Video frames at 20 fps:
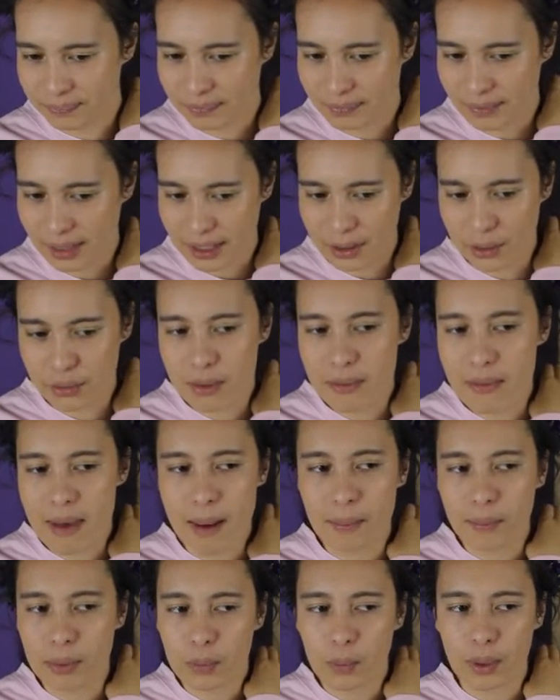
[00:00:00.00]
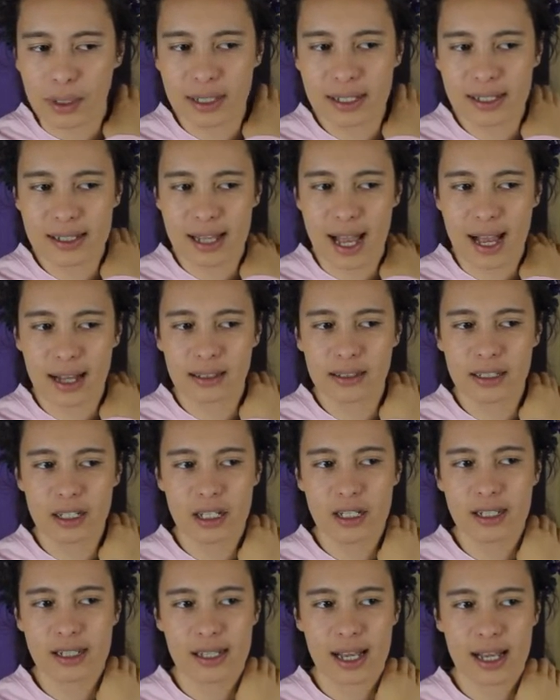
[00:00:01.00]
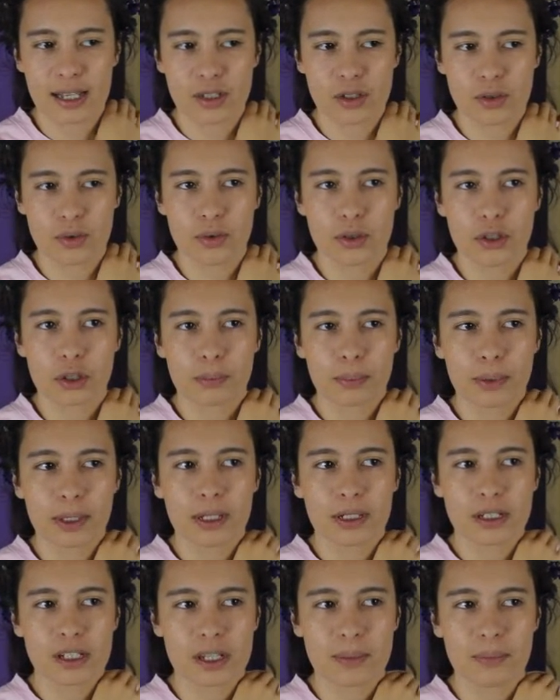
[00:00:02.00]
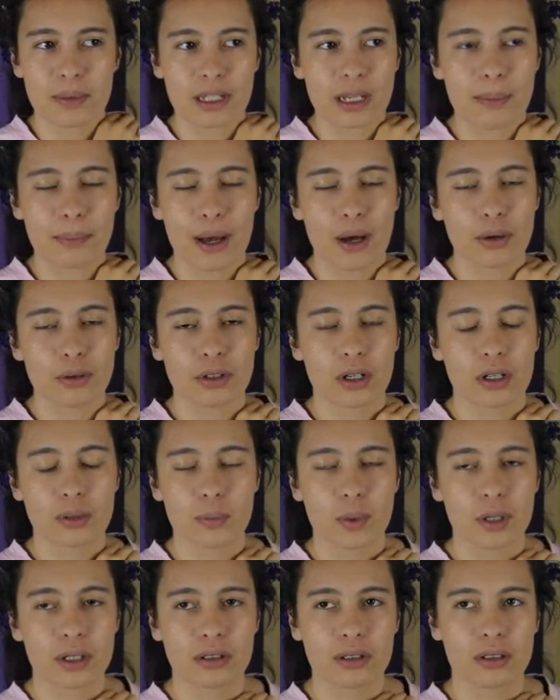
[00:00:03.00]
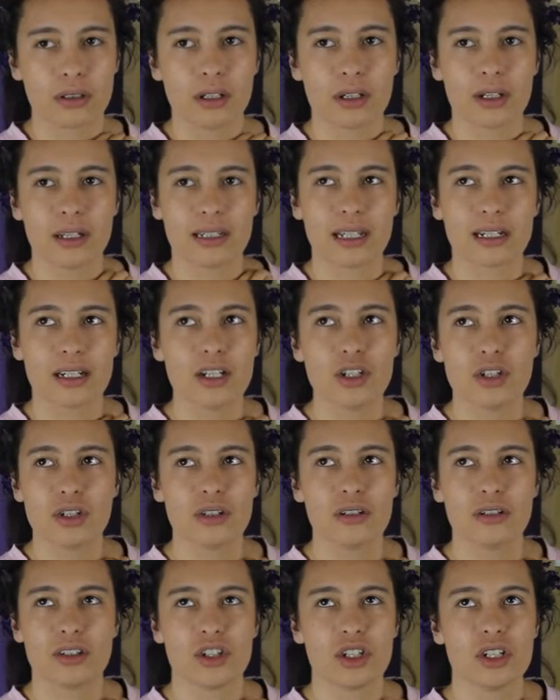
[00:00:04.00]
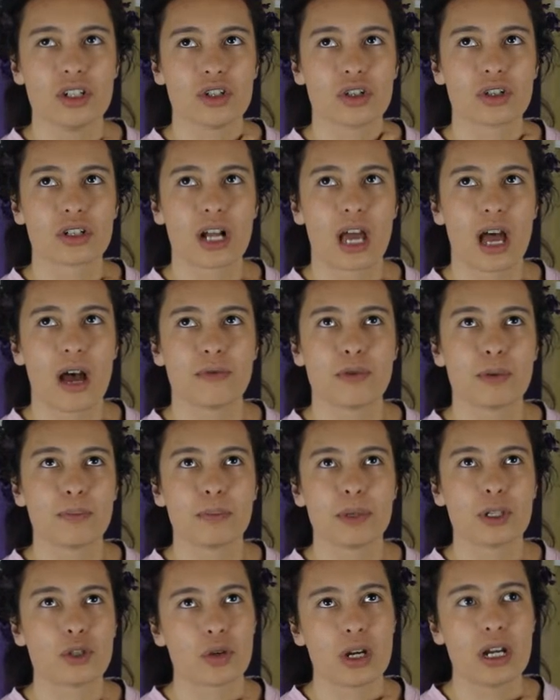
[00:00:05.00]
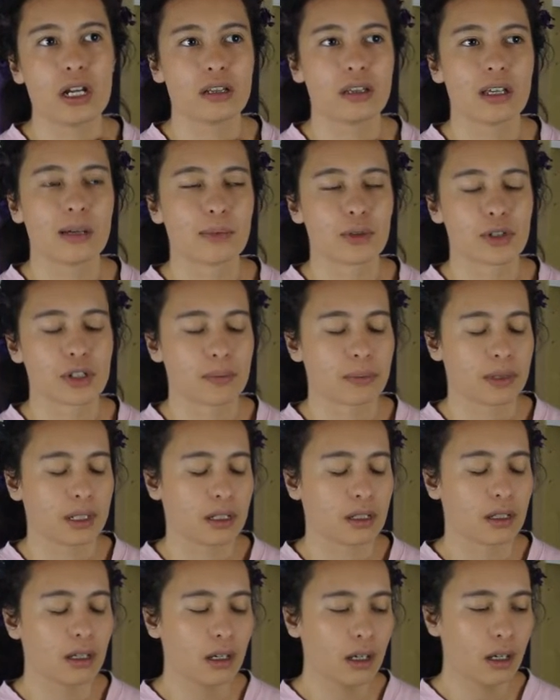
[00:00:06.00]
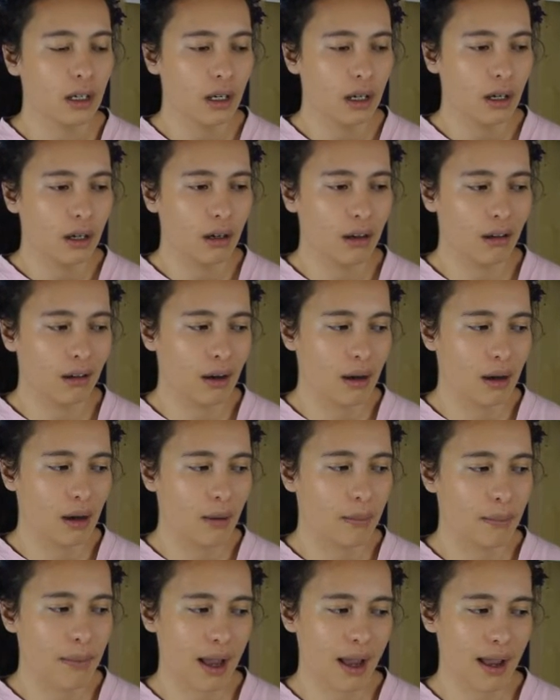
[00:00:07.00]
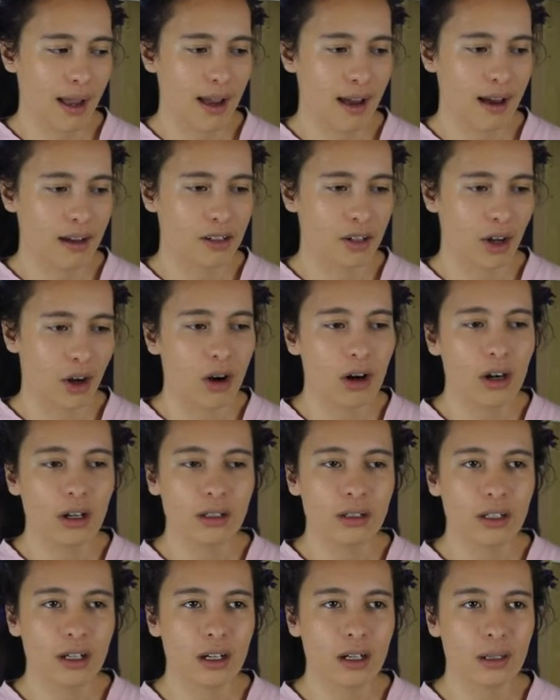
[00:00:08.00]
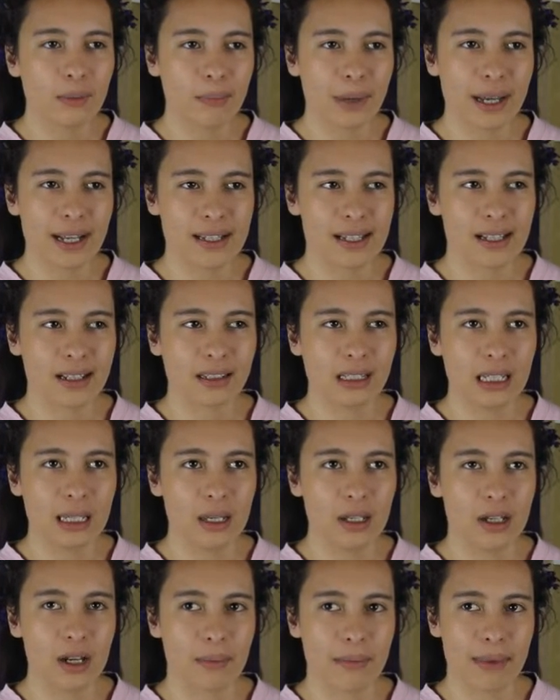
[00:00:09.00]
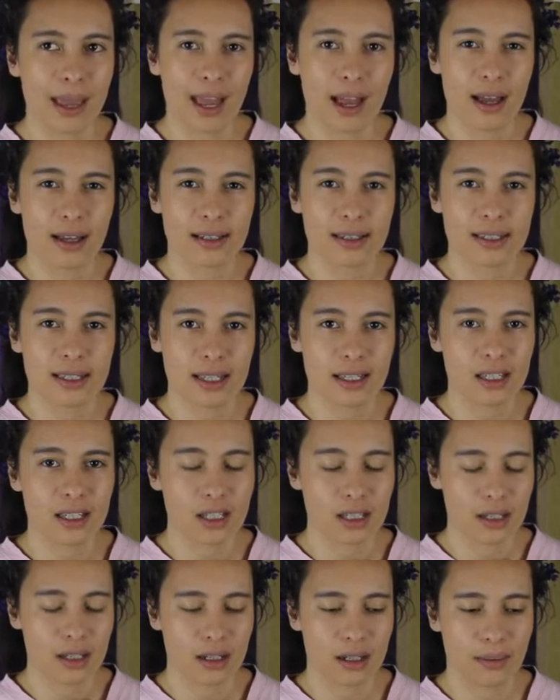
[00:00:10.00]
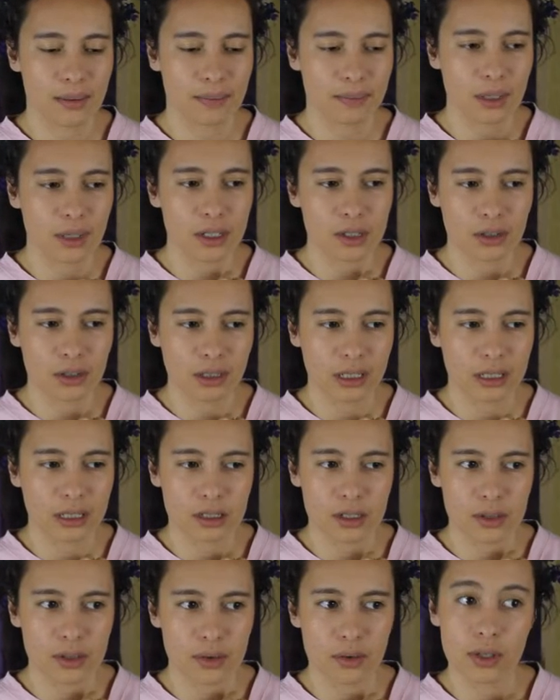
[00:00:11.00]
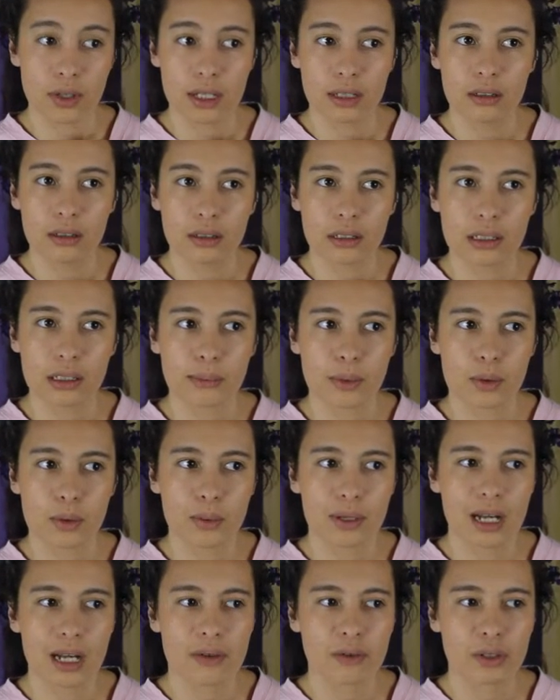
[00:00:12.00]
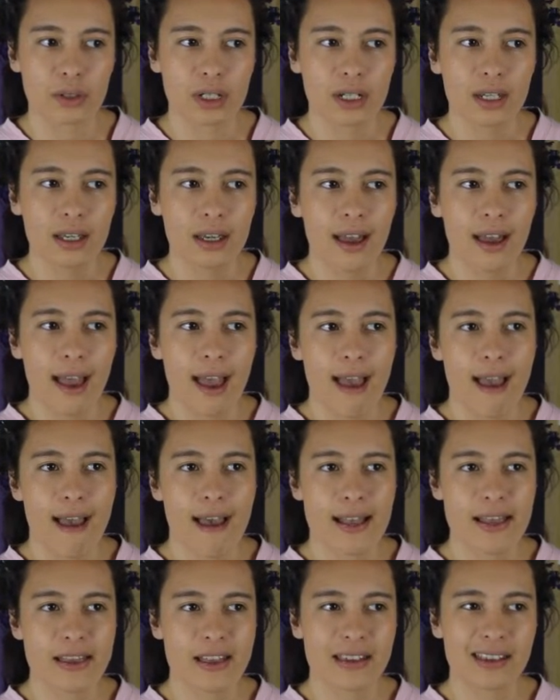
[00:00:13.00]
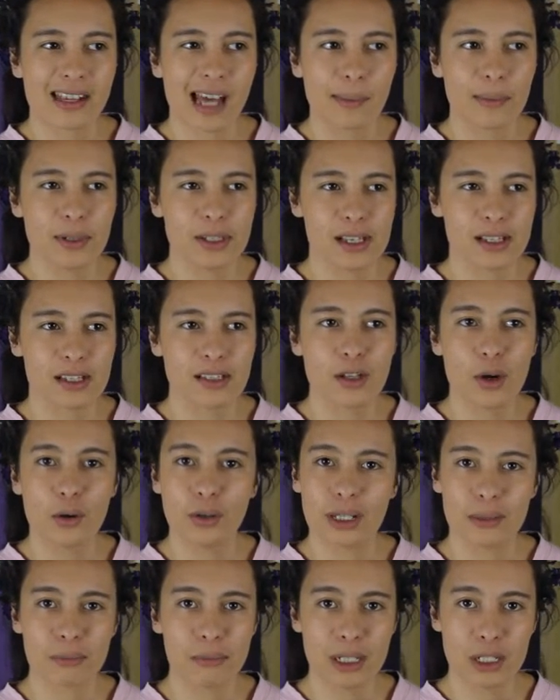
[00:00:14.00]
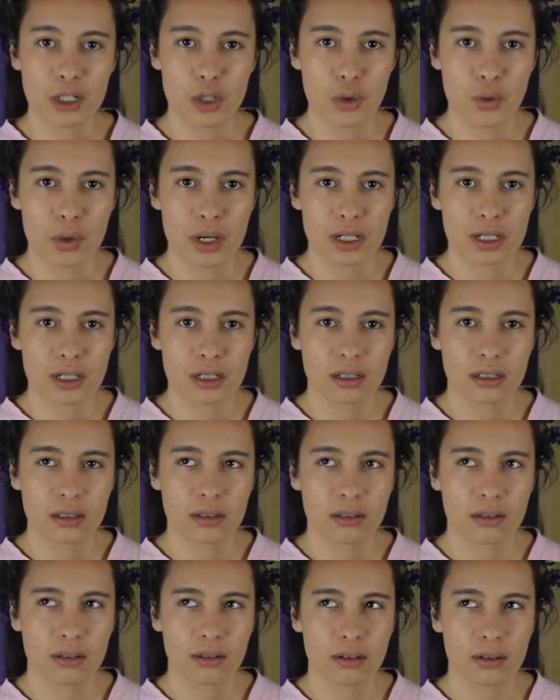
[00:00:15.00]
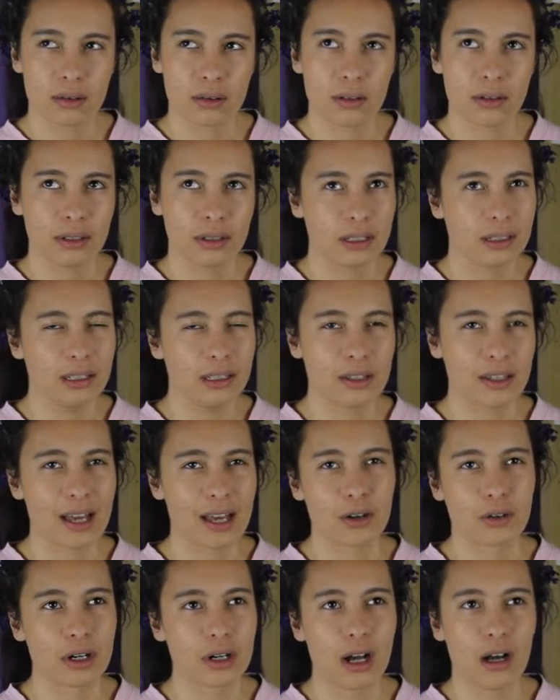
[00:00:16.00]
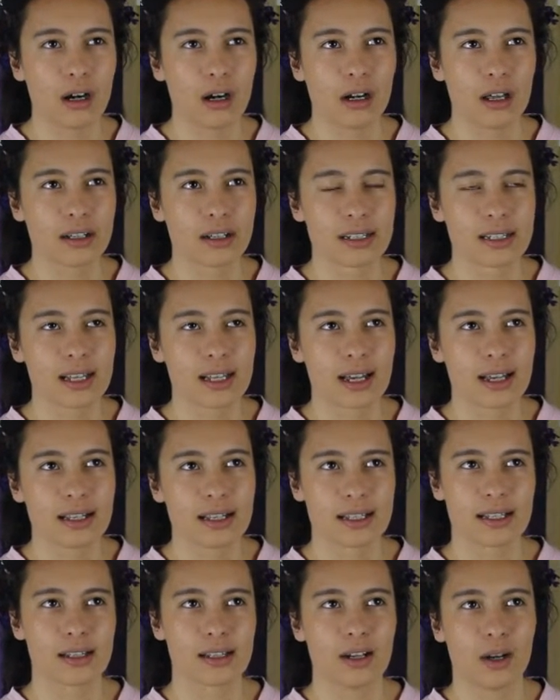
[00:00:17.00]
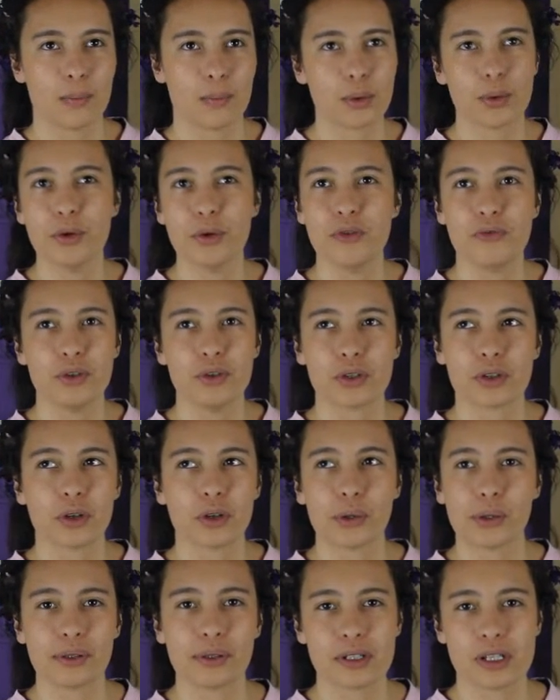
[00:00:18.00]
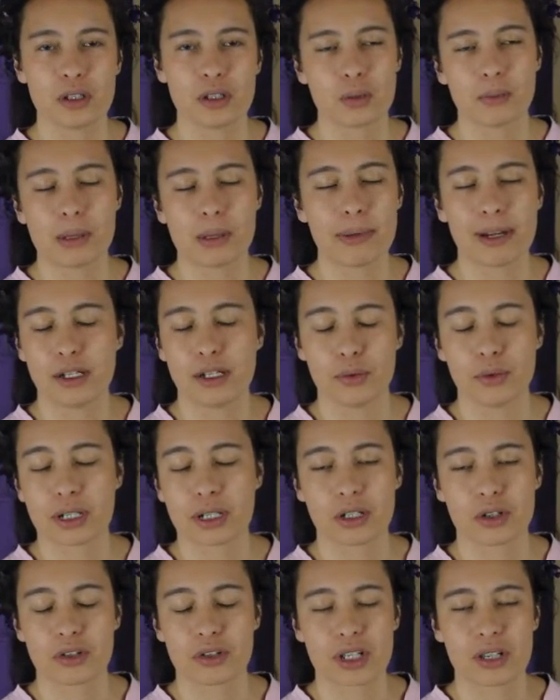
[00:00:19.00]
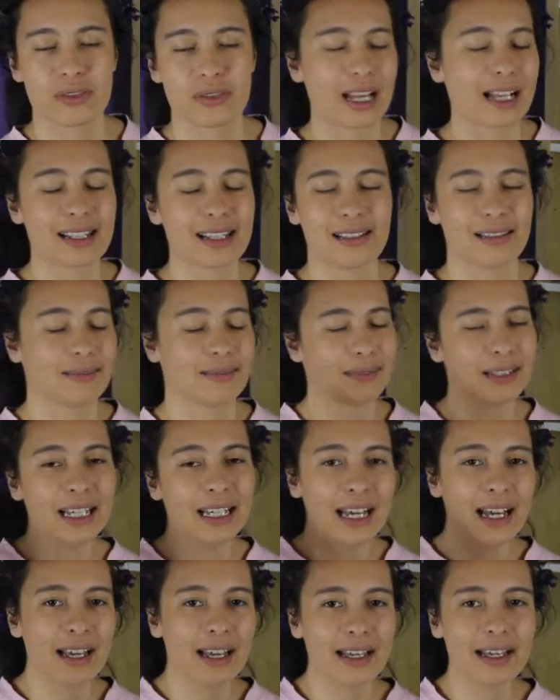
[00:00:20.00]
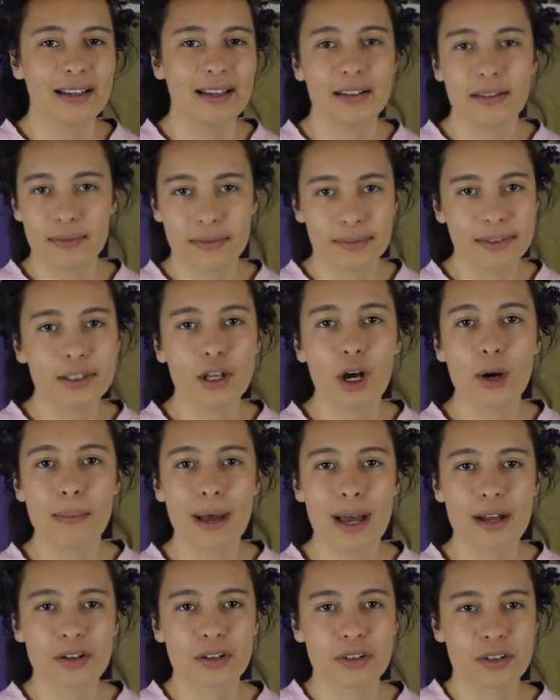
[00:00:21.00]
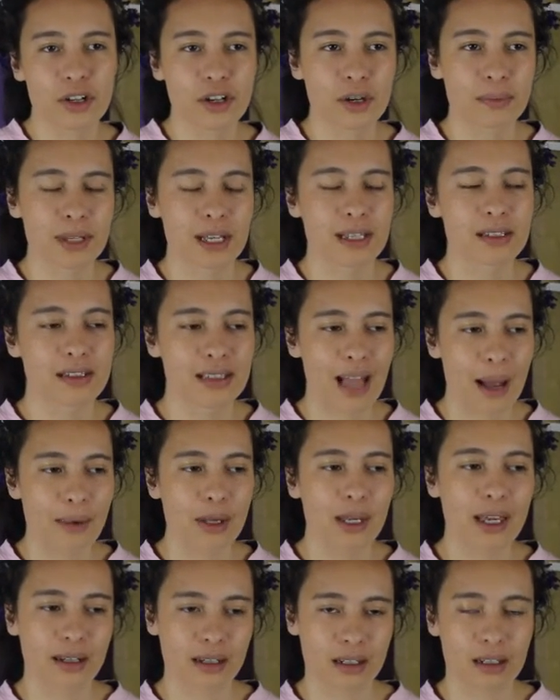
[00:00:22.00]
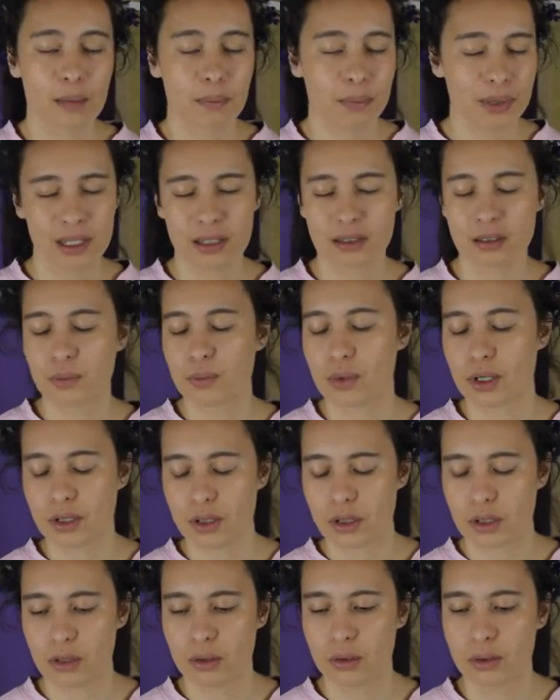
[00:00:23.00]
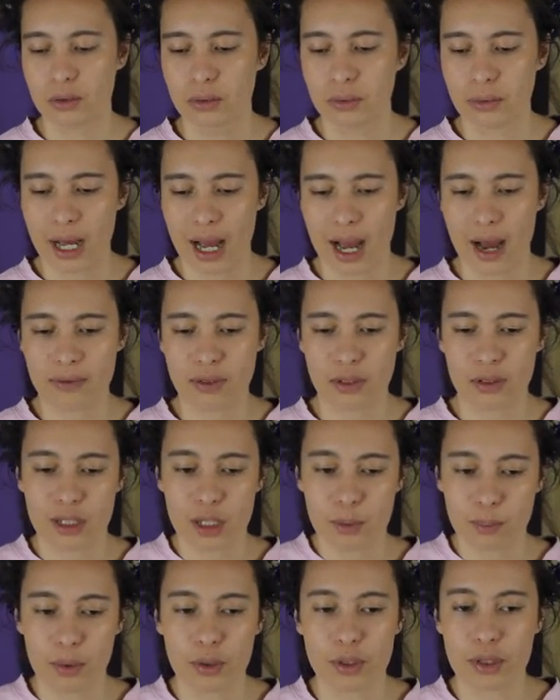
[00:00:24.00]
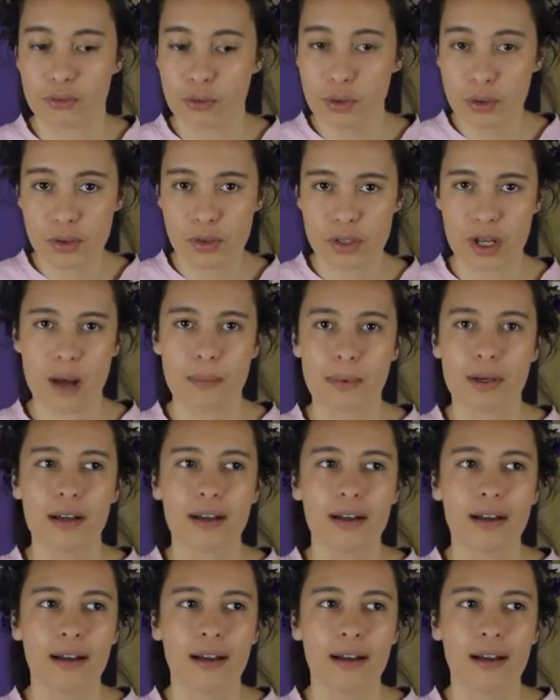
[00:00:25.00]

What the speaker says: I don't remember what exactly he said to her, but something about not that she shouldn't have betrayed them or something. And Arlong basically commands his underlings to kill him or whatever, and then Nami says, no, let me do it. Or either that, or Arlong says, prove your loyalty to me by doing it yourself. Like, no matter the circumstances, Nami ended up being the one to have to dispose of Usopp.